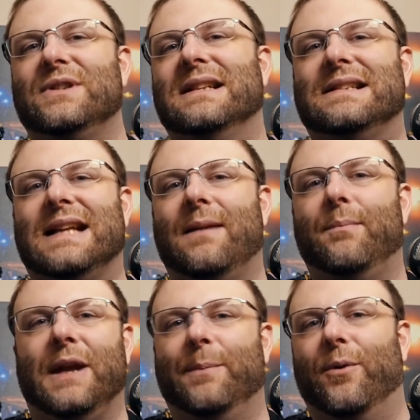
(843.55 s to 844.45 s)
and the same
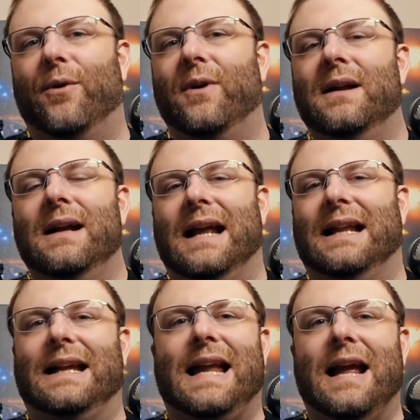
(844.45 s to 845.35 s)
people, and
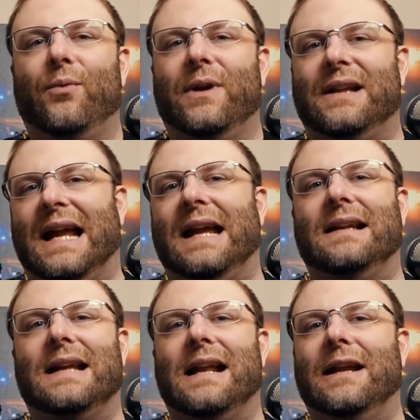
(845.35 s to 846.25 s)
they can't
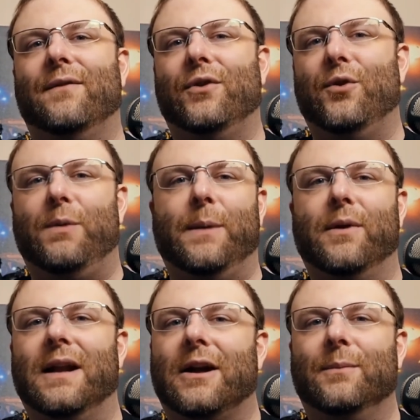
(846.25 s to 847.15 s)
retain any of the new people
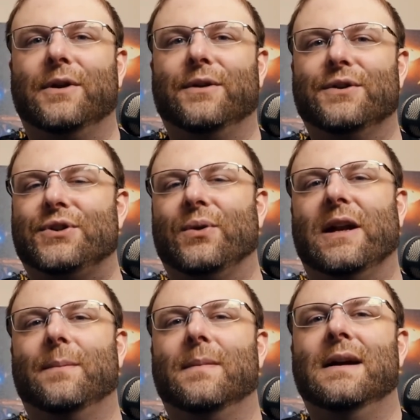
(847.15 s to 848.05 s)
that come to their
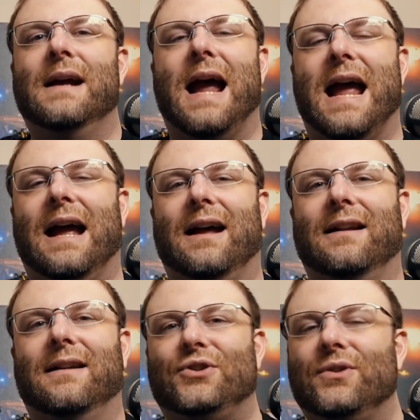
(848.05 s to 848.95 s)
stream,
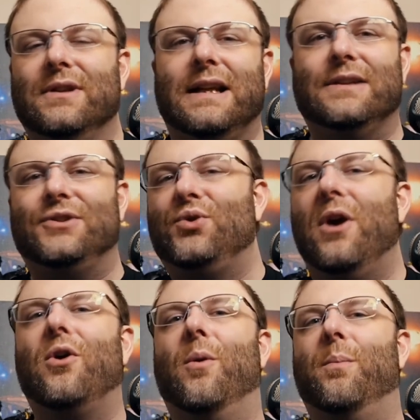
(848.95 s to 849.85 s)
and they
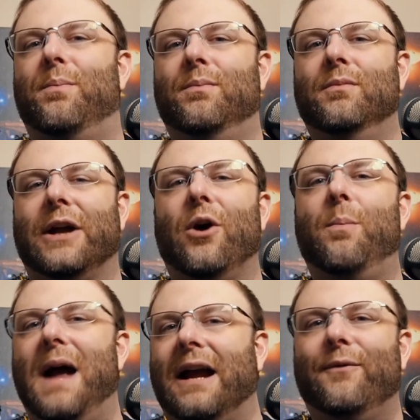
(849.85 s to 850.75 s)
struggle. They go
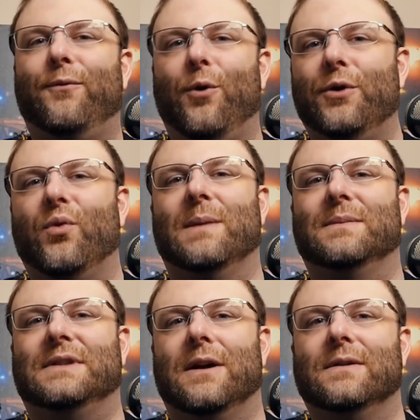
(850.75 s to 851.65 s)
back and forth with
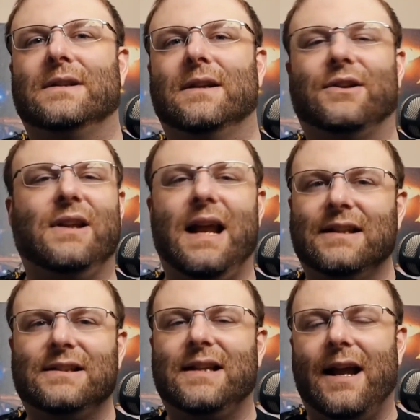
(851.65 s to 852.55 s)
themselves. Today
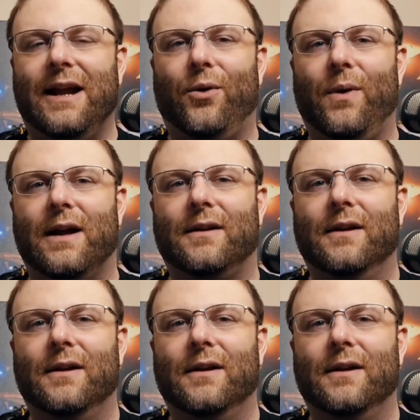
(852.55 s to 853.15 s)
is the day I quit.